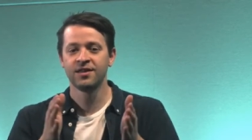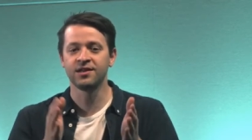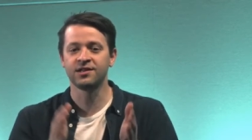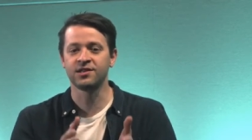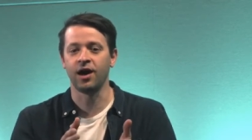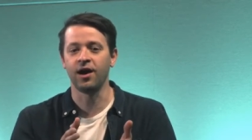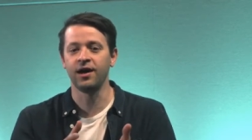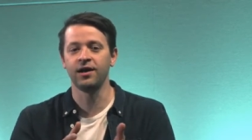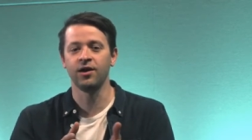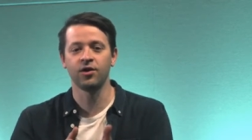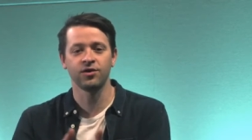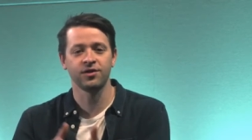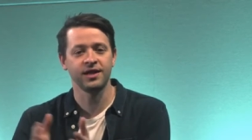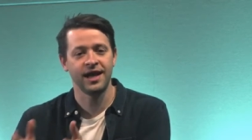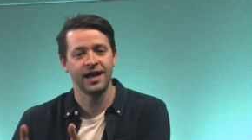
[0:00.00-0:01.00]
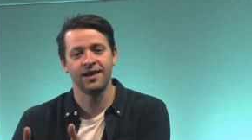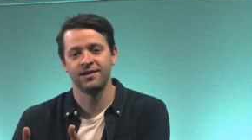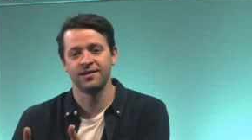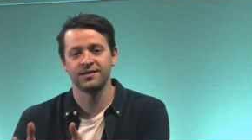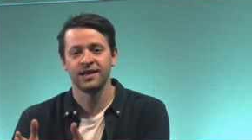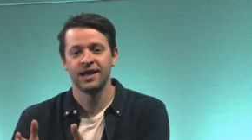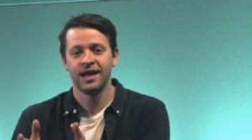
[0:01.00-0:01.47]
the dialogue at the end
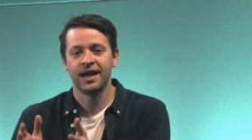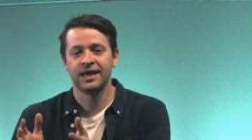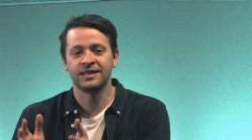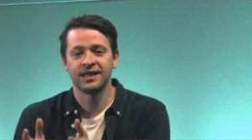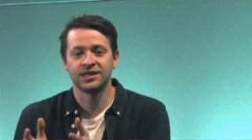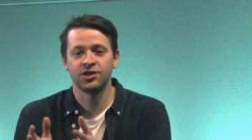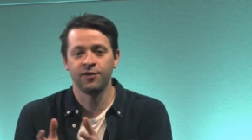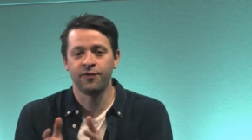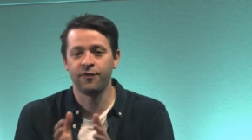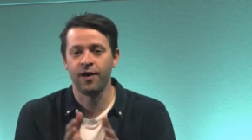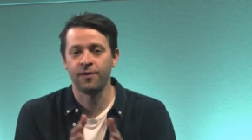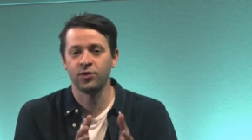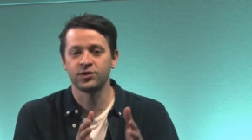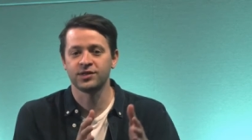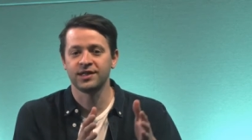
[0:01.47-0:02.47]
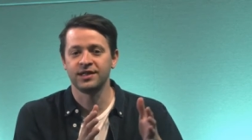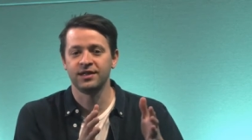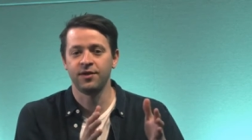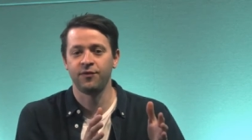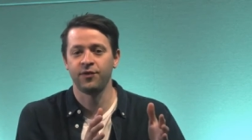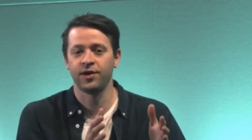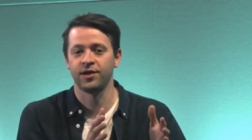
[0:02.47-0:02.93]
is, is actually of far more
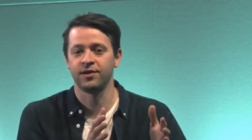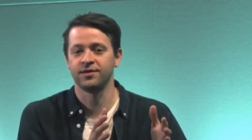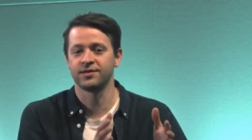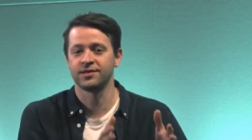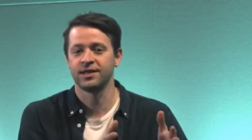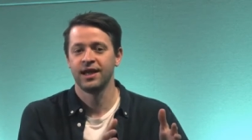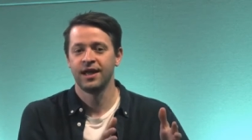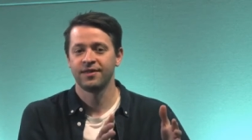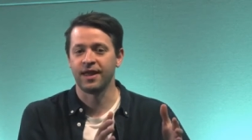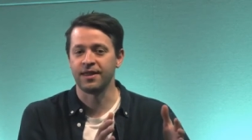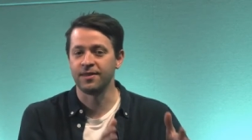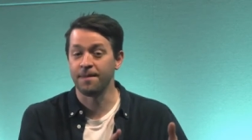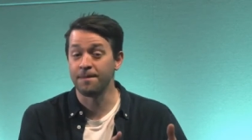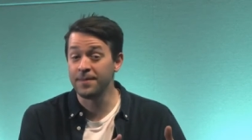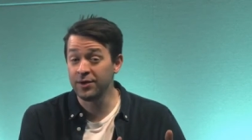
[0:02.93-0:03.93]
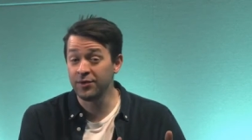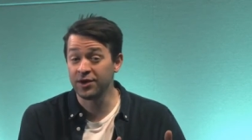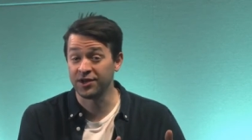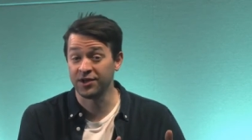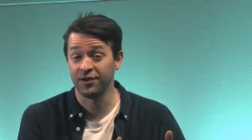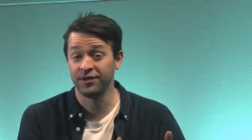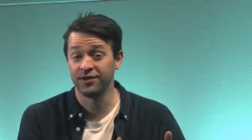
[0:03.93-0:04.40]
significance than the
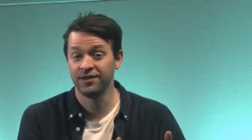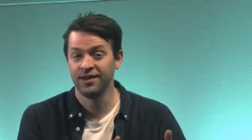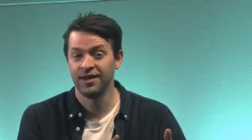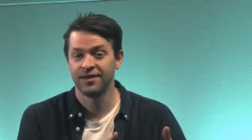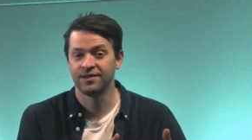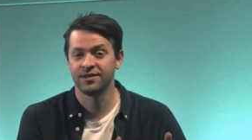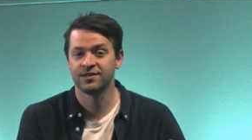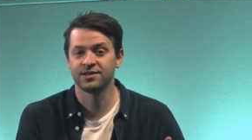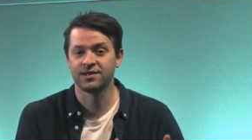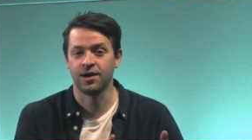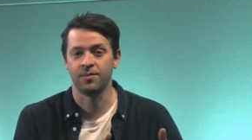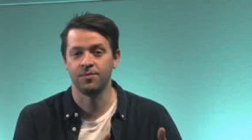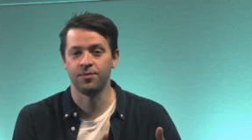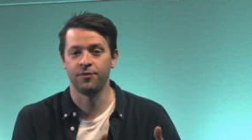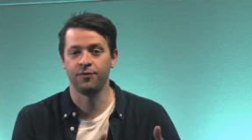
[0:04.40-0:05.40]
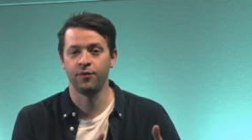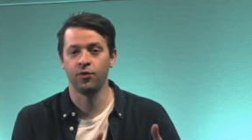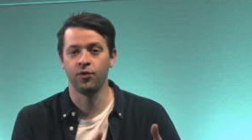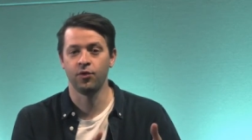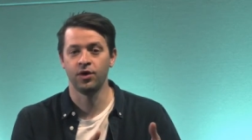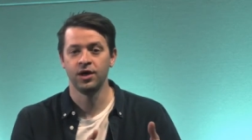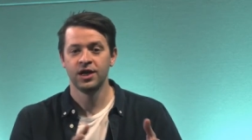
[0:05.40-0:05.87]
miracle that has come
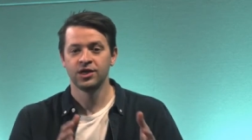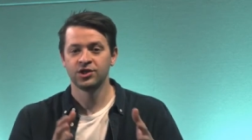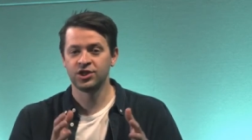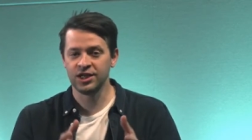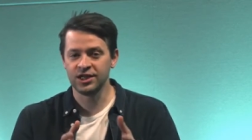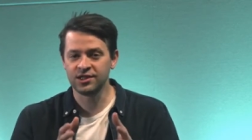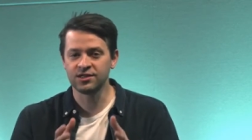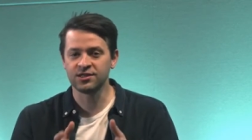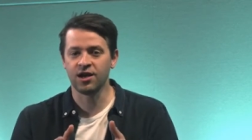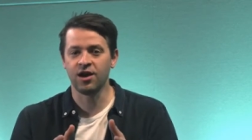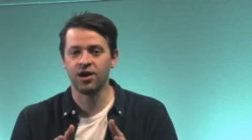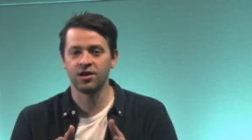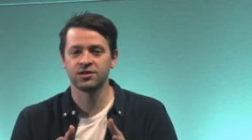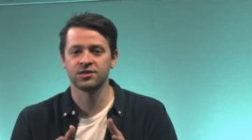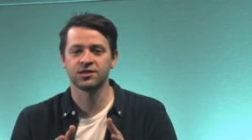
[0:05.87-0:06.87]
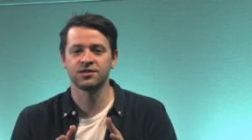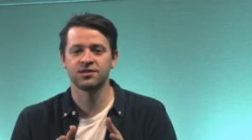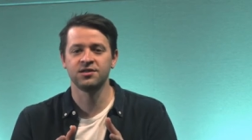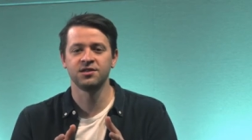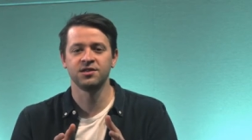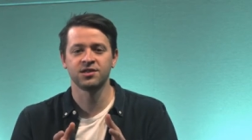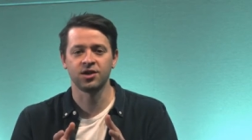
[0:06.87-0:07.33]
before. Jesus asks
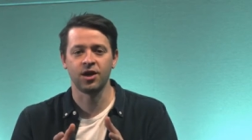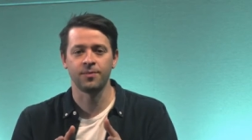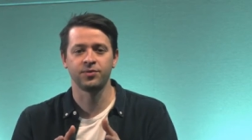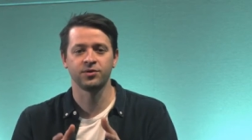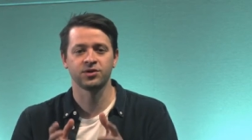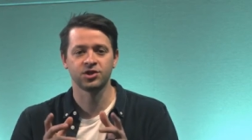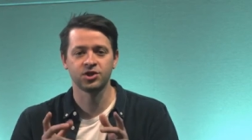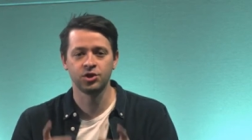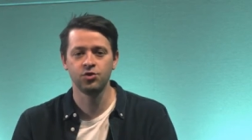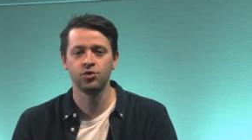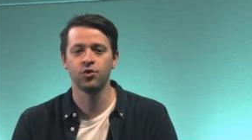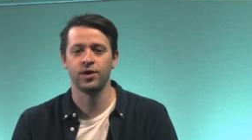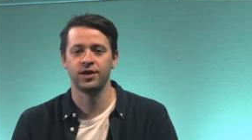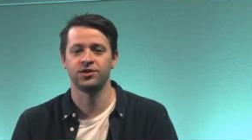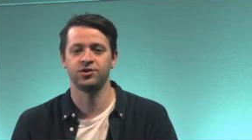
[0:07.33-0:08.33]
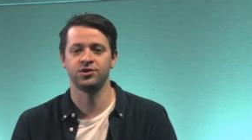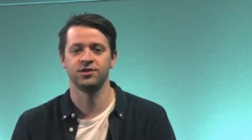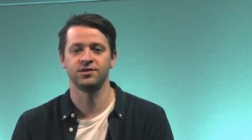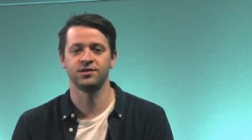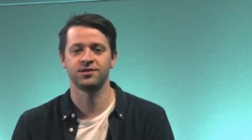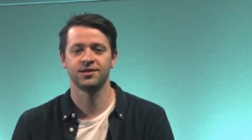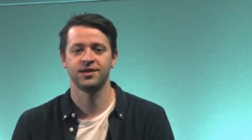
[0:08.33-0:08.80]
the disciples two
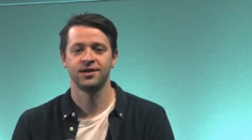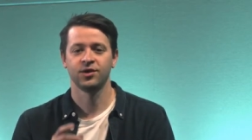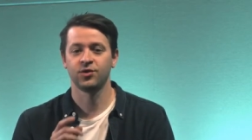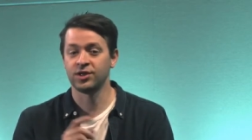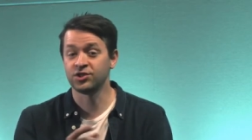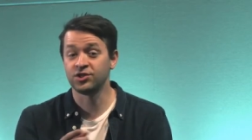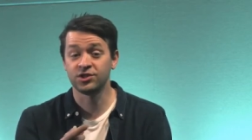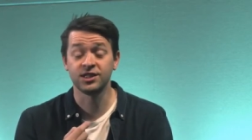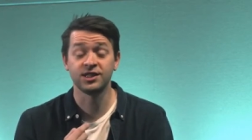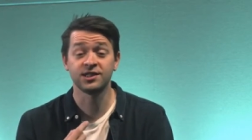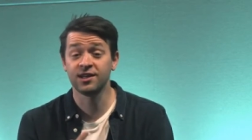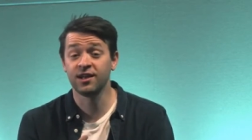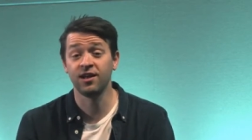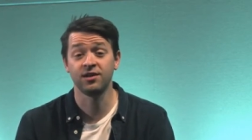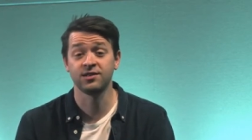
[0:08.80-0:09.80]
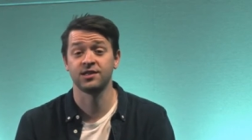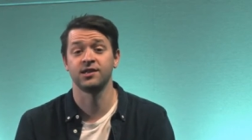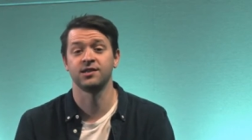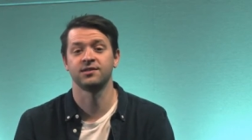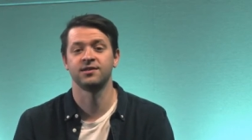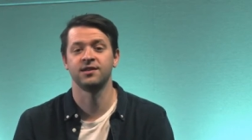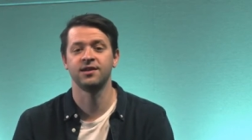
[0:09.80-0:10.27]
questions, questions he's still asking
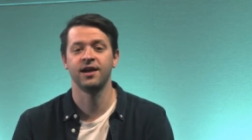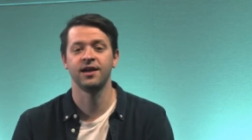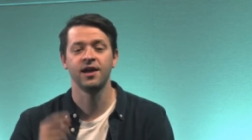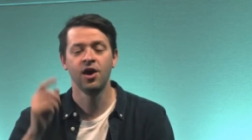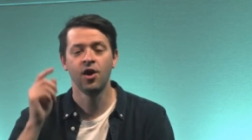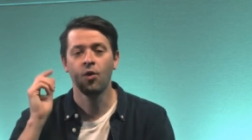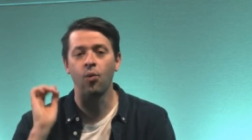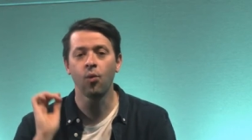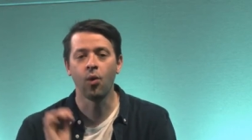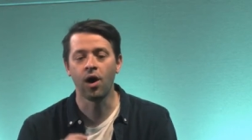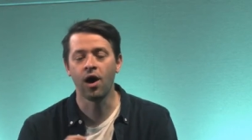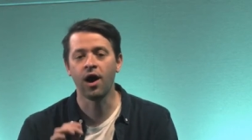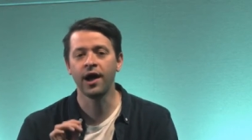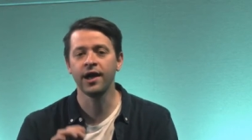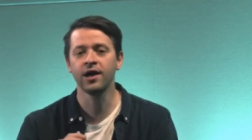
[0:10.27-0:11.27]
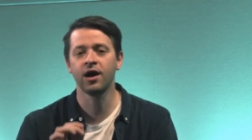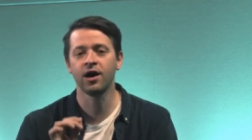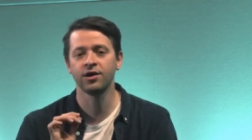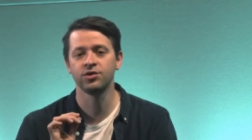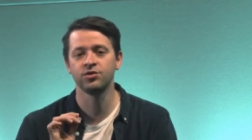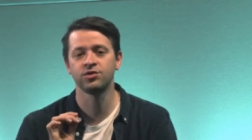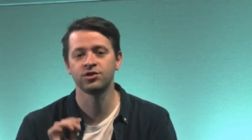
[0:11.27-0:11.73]
us today. Why are
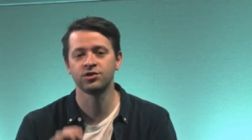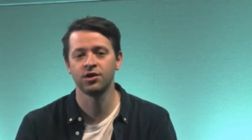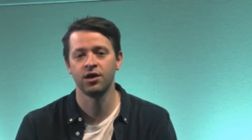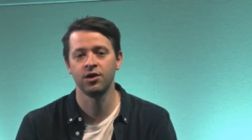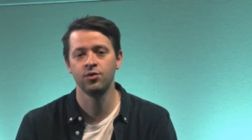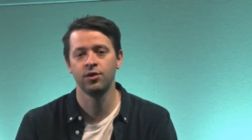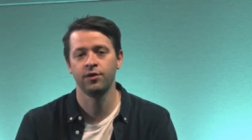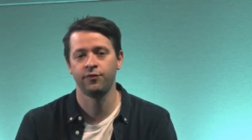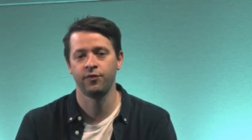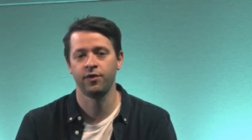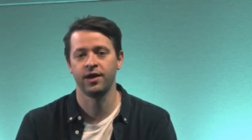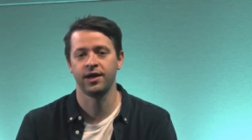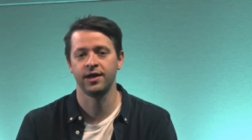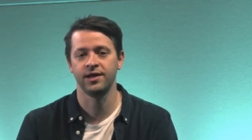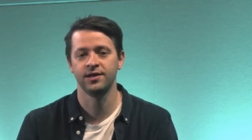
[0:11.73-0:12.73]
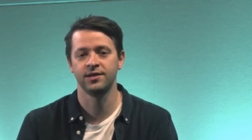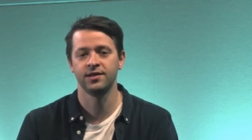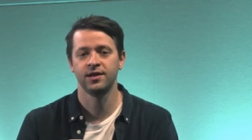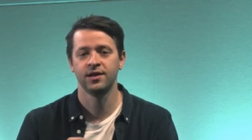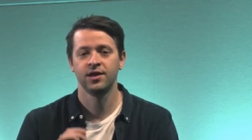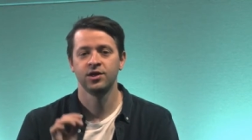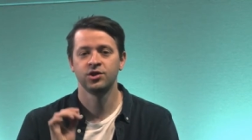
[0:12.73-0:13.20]
you so afraid?
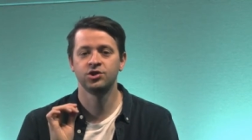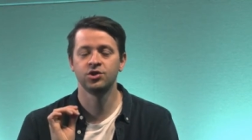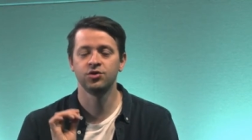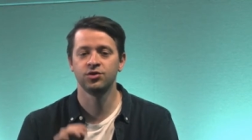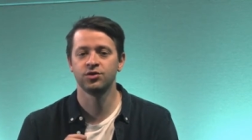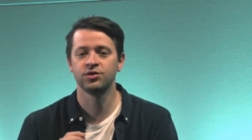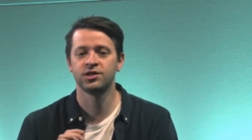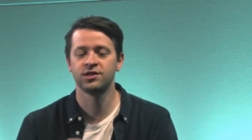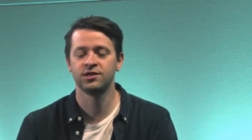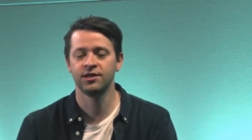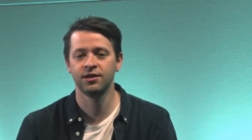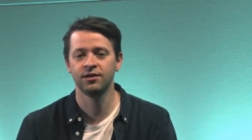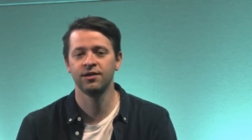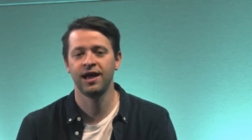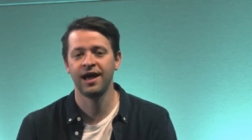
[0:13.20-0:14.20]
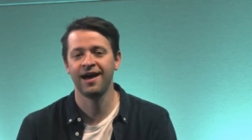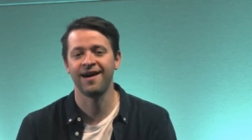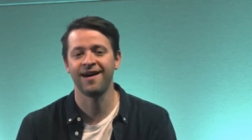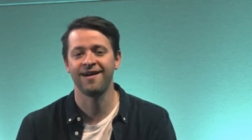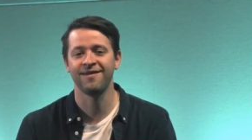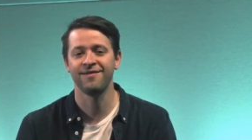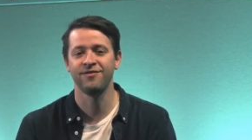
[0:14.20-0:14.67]
Do you still
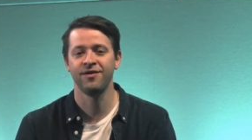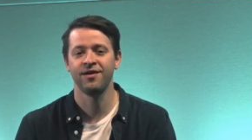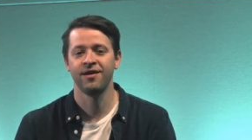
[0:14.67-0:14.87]
have